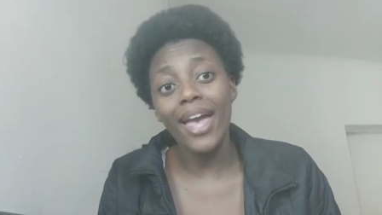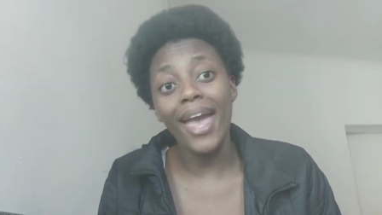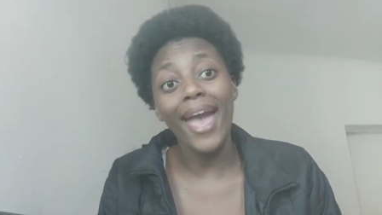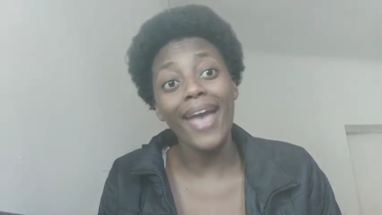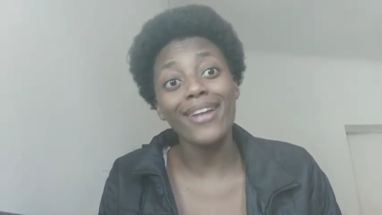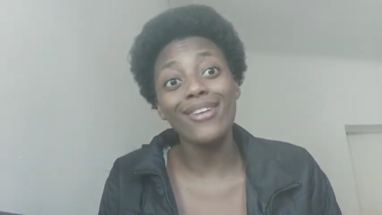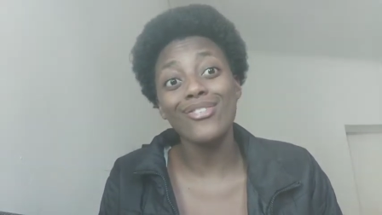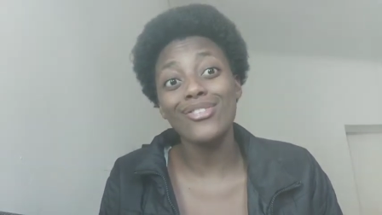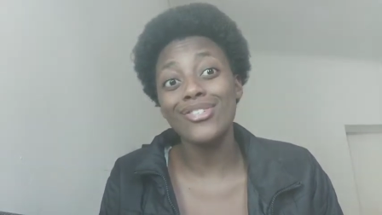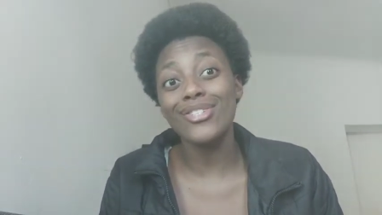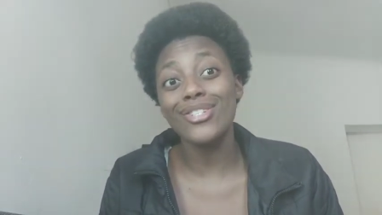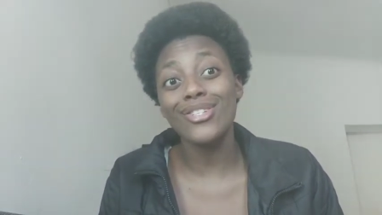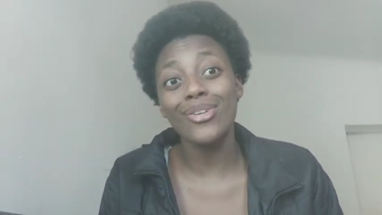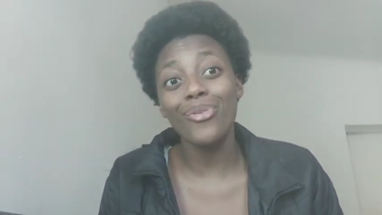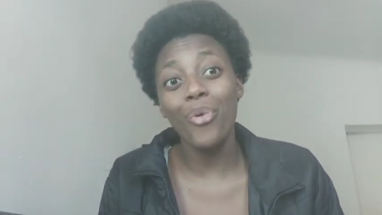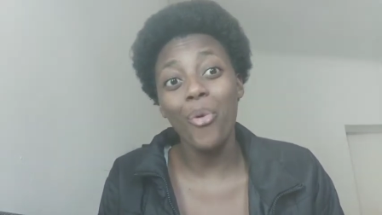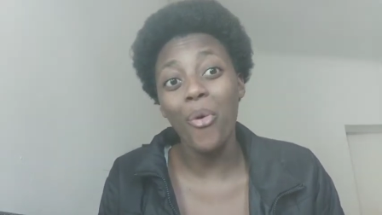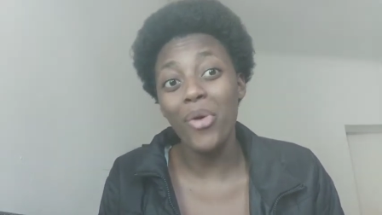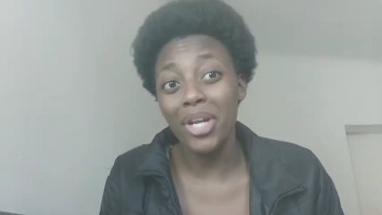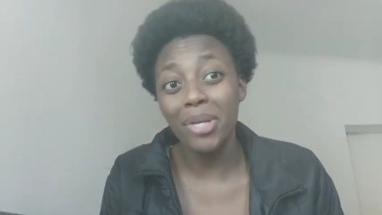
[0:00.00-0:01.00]
and
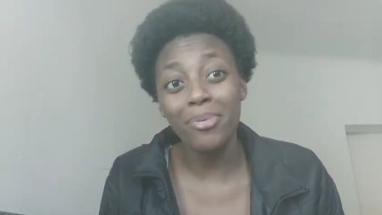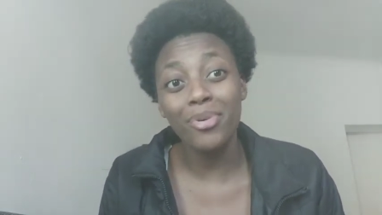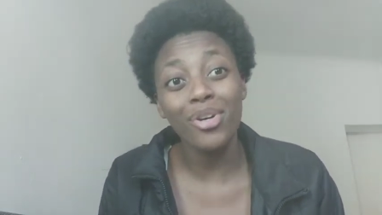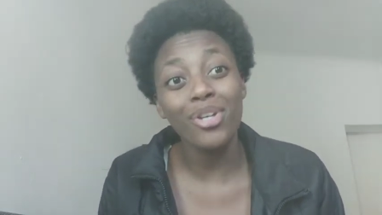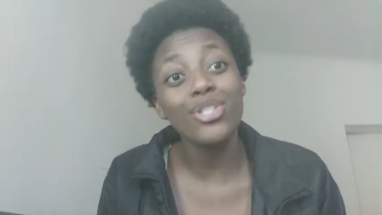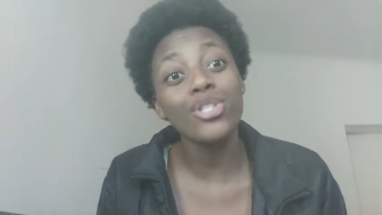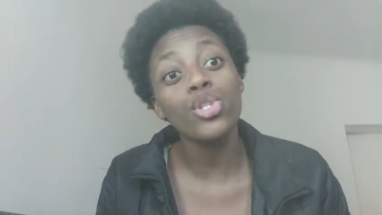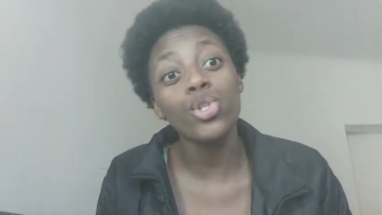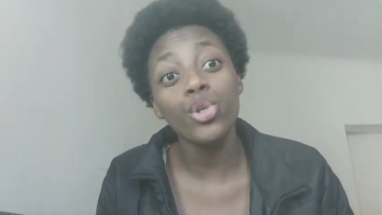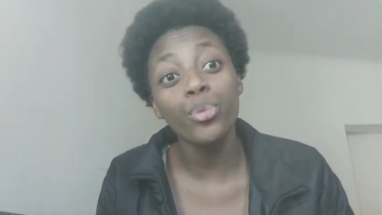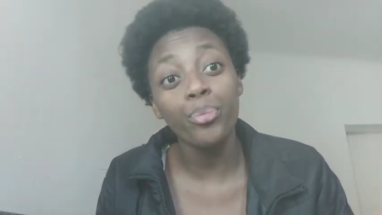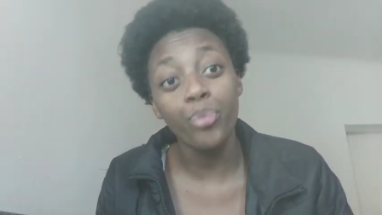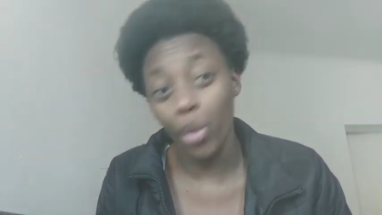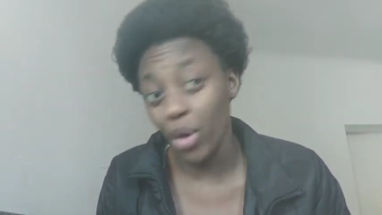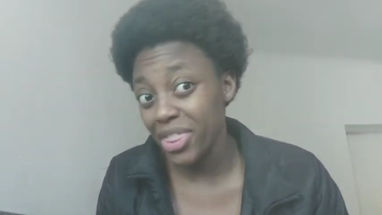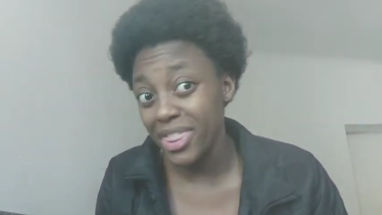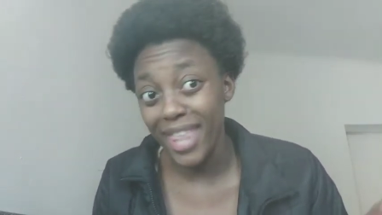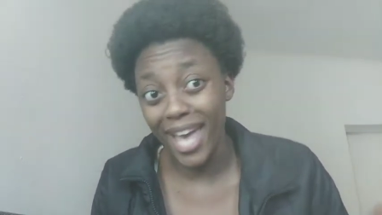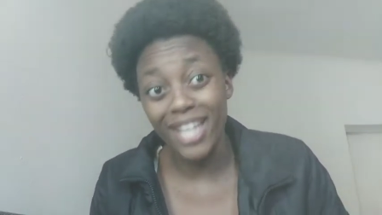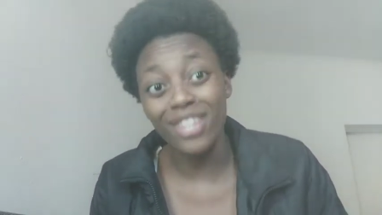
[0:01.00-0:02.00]
only because you
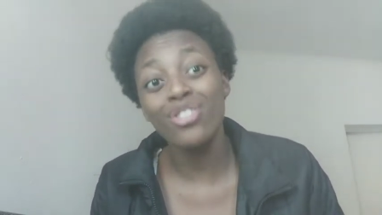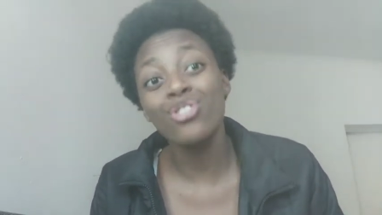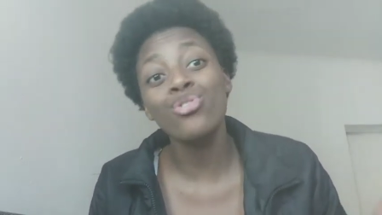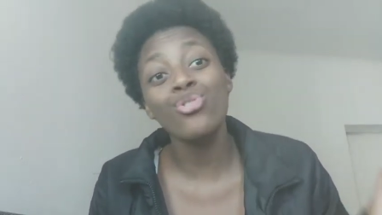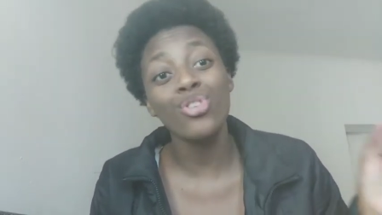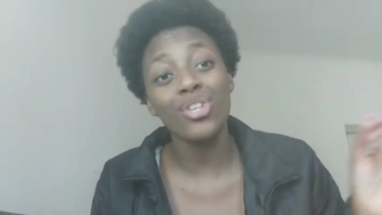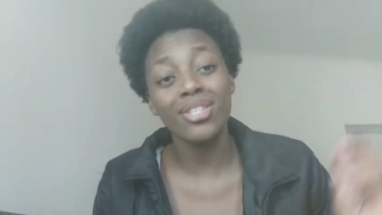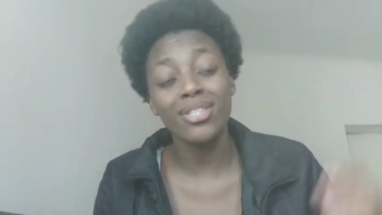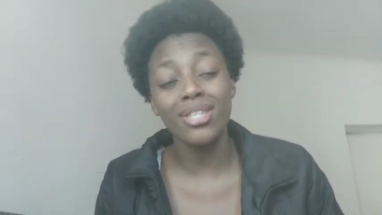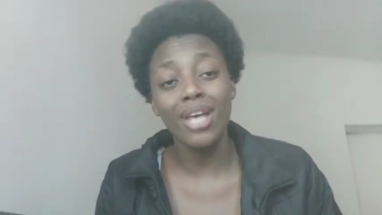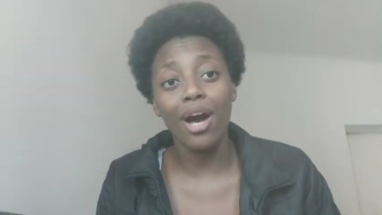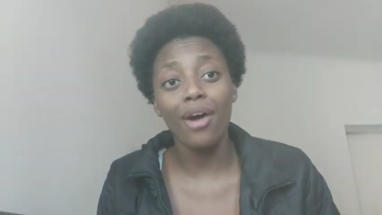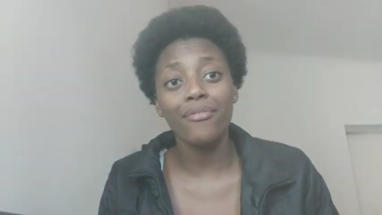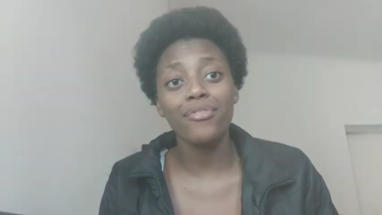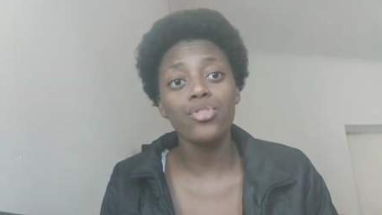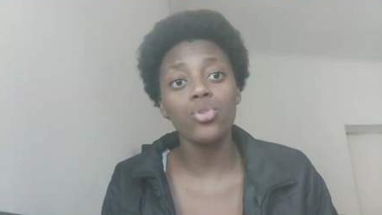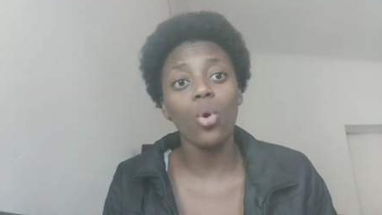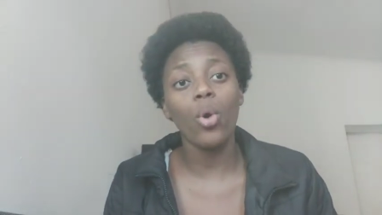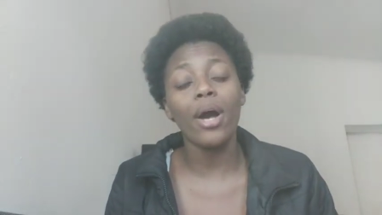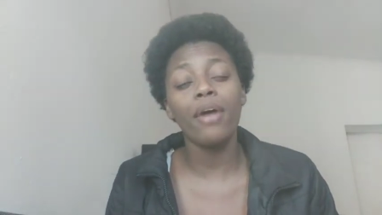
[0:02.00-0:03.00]
brought that to yourself.
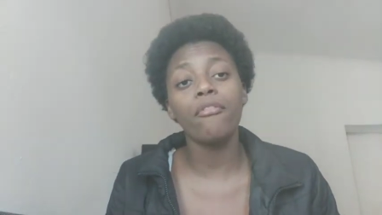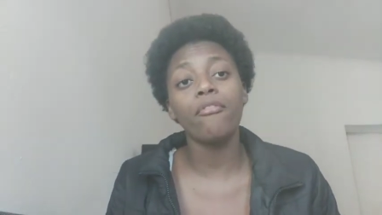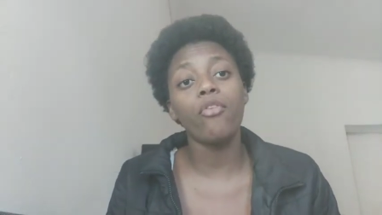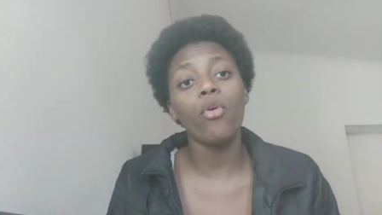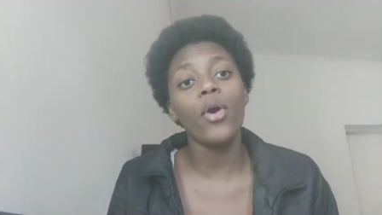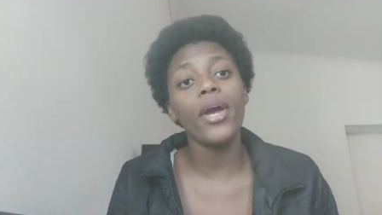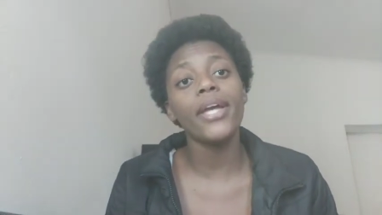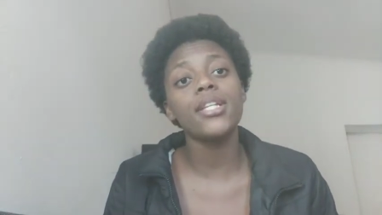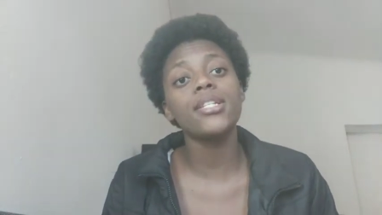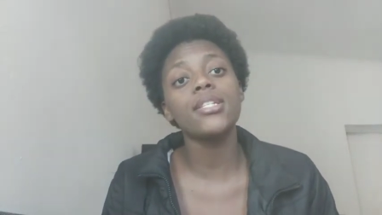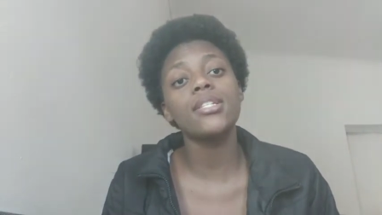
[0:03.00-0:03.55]
So avoid